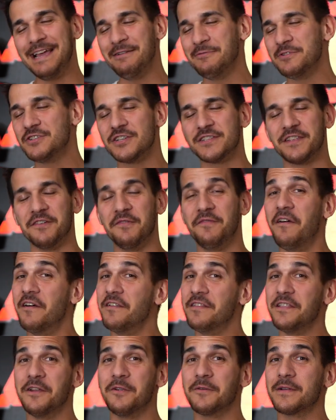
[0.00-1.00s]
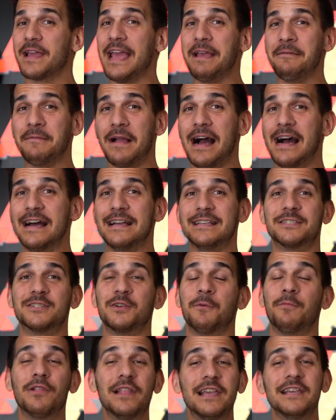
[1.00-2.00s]
just a fun little game, guys.
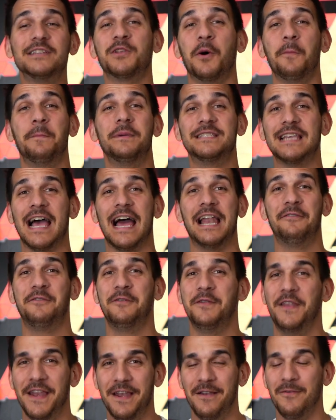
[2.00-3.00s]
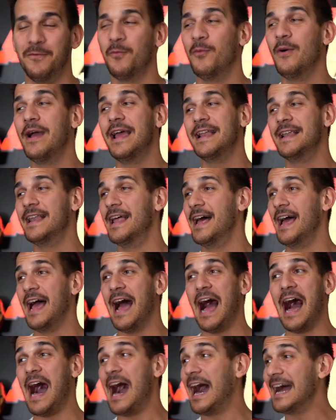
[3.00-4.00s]
So please don't be sad if you didn't win.
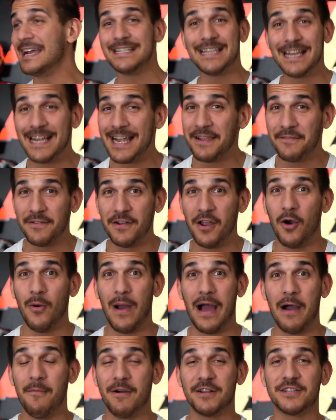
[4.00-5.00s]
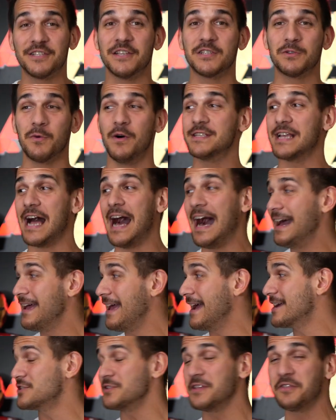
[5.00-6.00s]
I didn't even know how much this was.
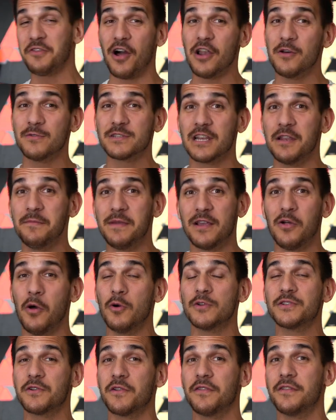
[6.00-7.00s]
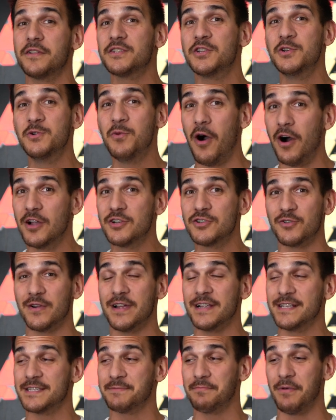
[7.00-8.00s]
I actually thought it was gonna be closer to the
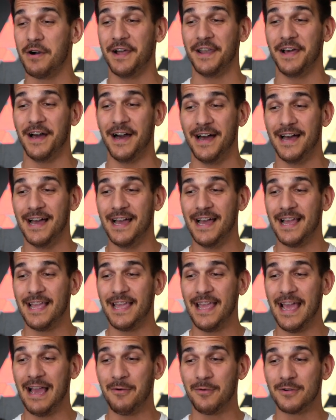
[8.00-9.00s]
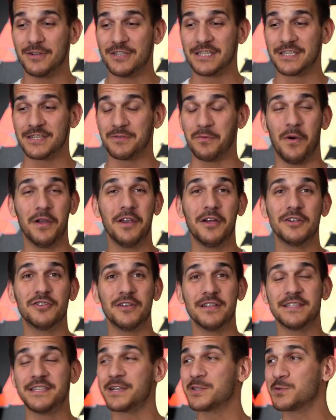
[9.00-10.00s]
200s, but yeah, we're just
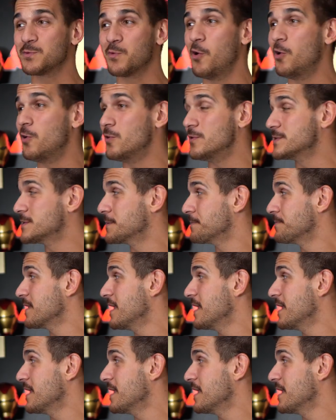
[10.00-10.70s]
106 rolls.